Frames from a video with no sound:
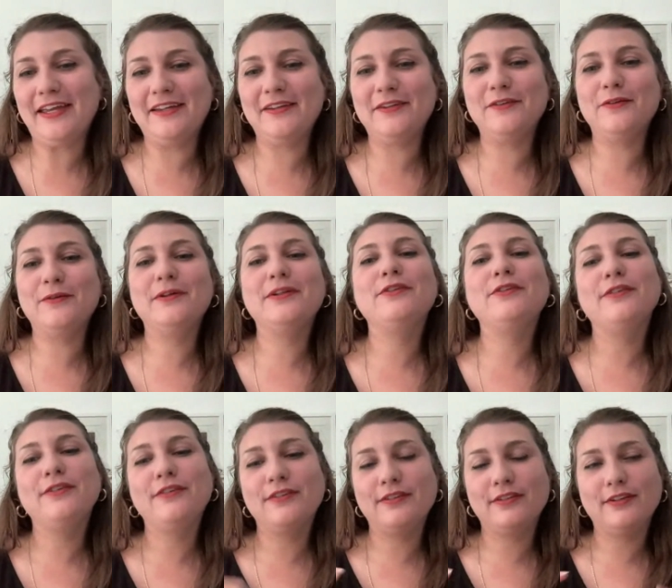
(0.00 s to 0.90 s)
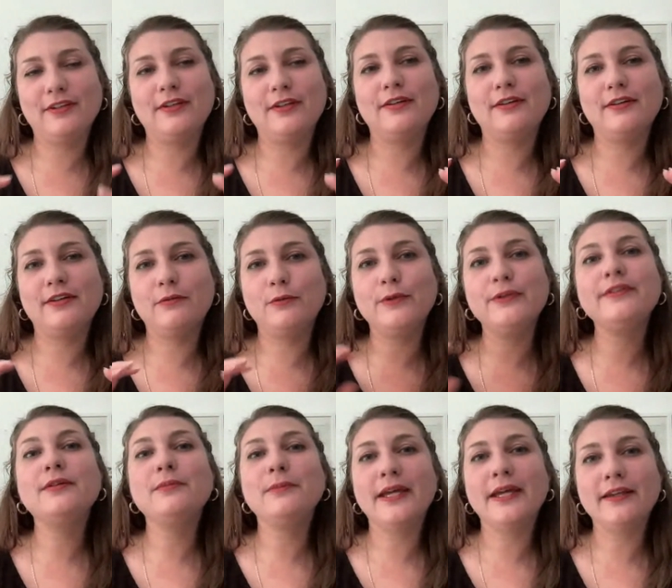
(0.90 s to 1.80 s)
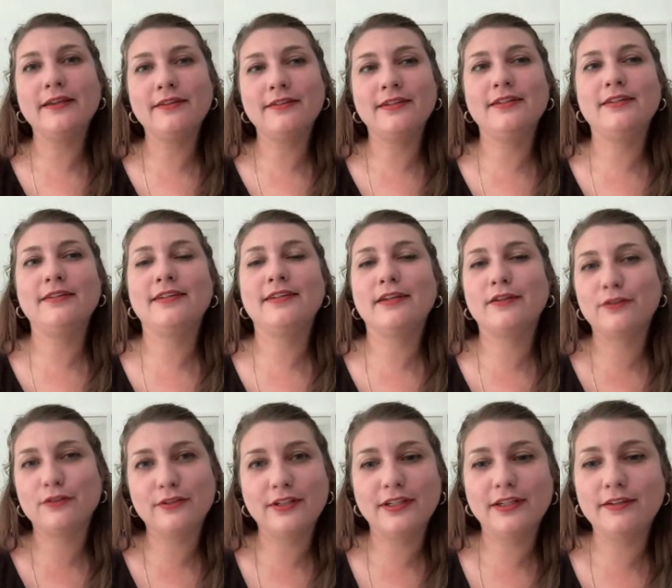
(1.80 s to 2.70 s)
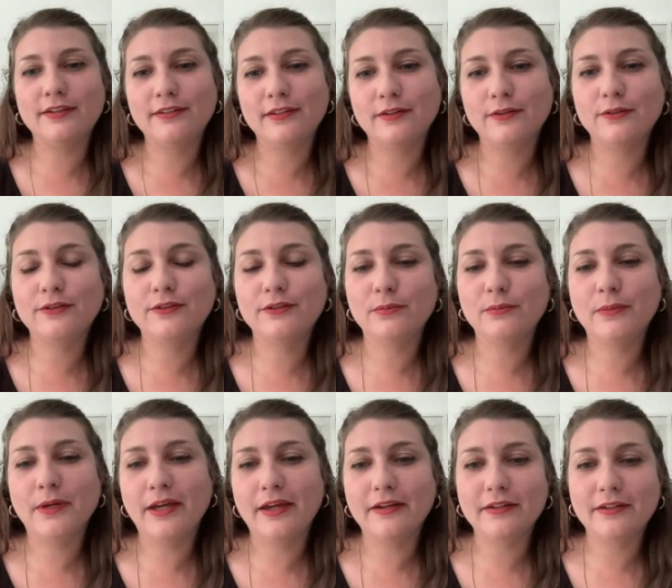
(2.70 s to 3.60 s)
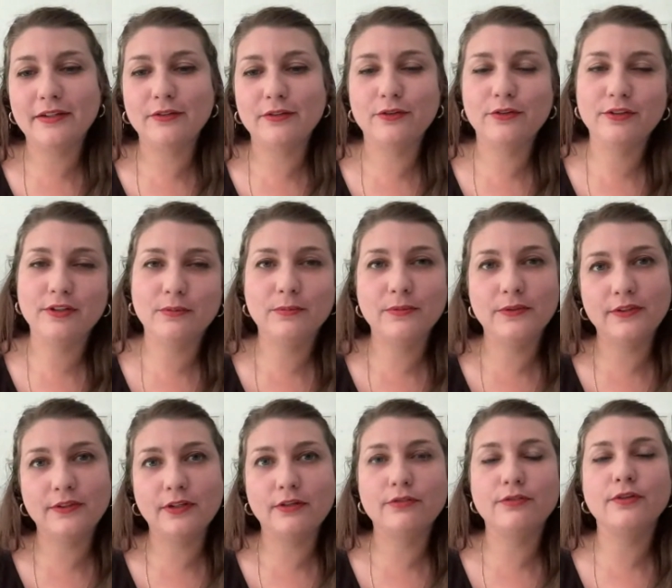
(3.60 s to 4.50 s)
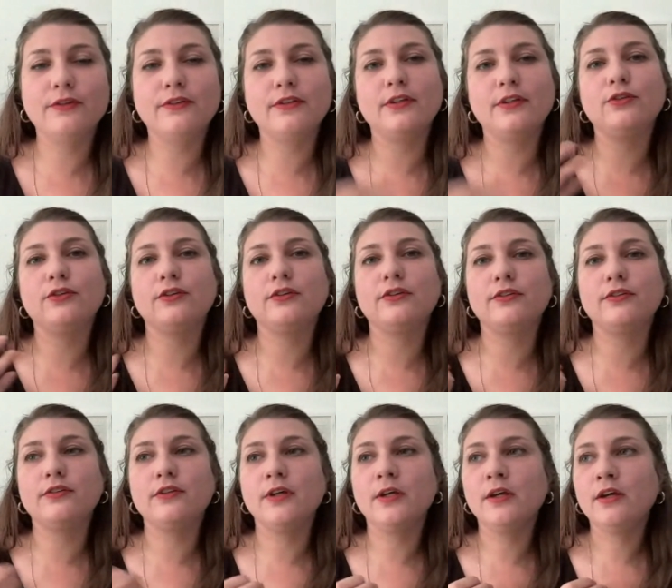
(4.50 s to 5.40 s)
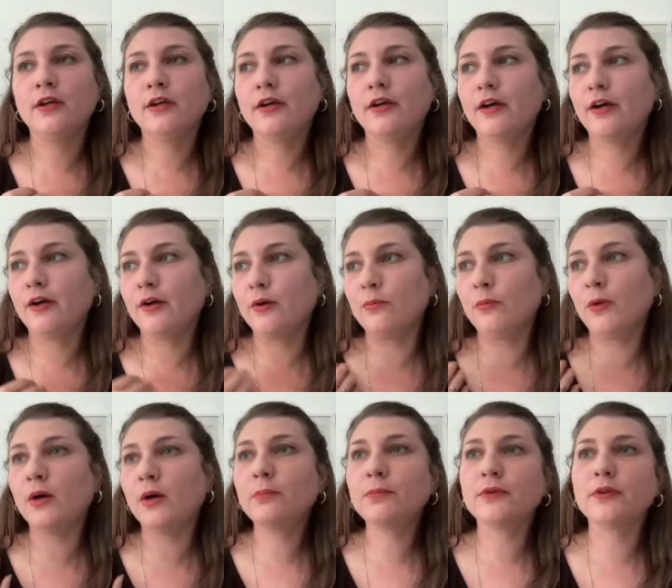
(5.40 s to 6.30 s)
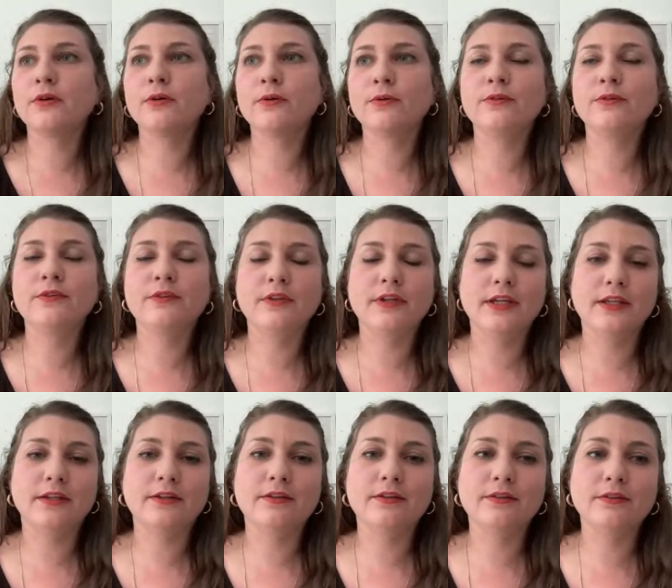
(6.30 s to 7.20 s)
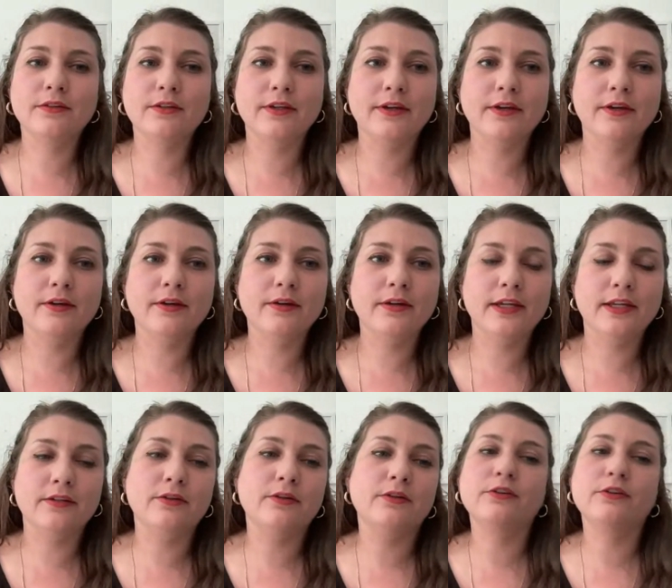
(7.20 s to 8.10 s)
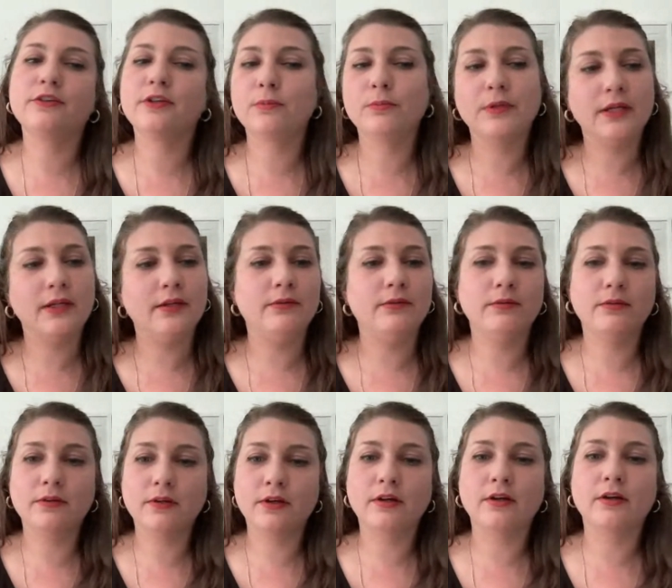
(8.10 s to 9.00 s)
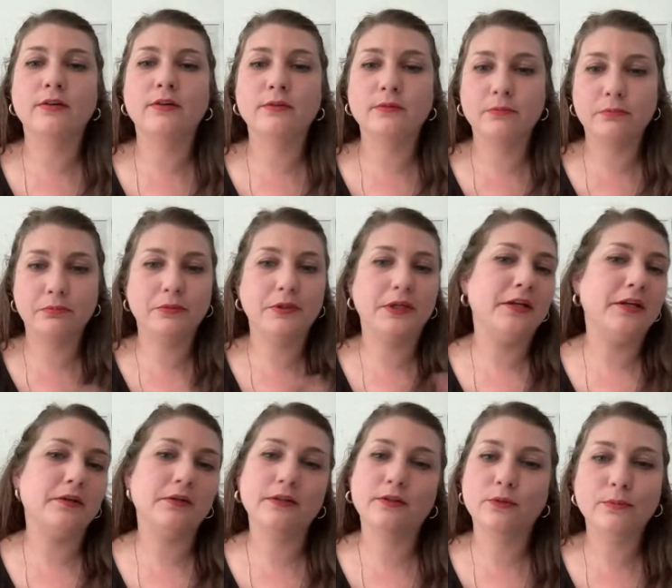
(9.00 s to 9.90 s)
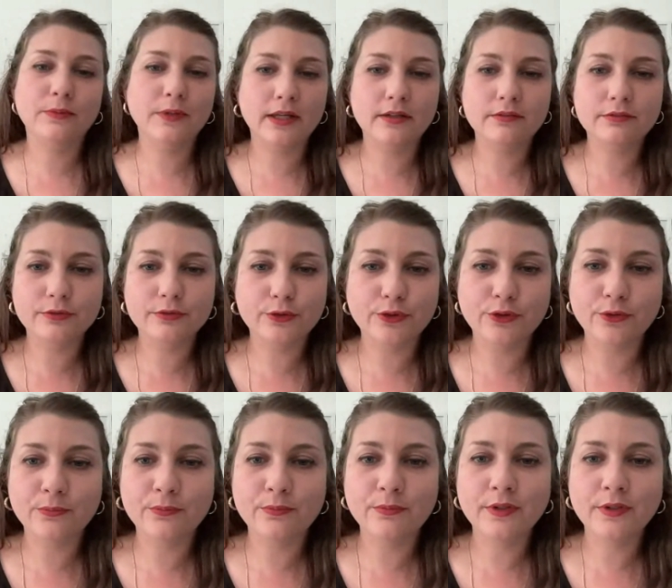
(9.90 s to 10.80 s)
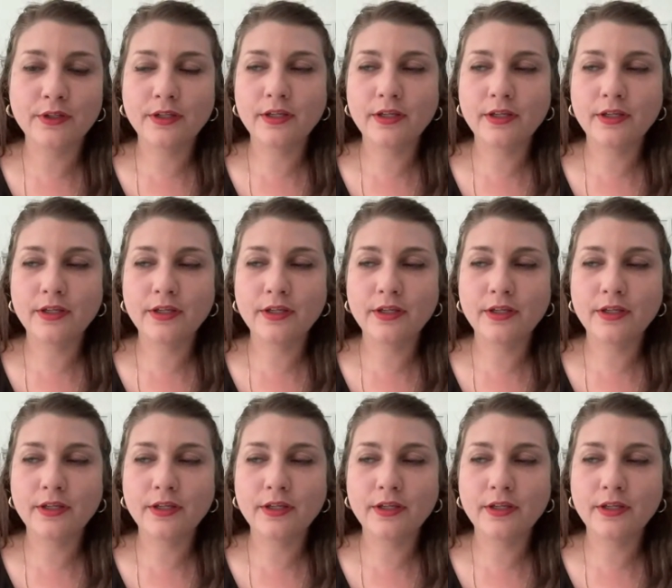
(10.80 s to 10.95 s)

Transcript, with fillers: You know, it just with the magazine, it's actually easier to pack and ship stuff because it just um, uploads in the in our shipping uh, carrier platform,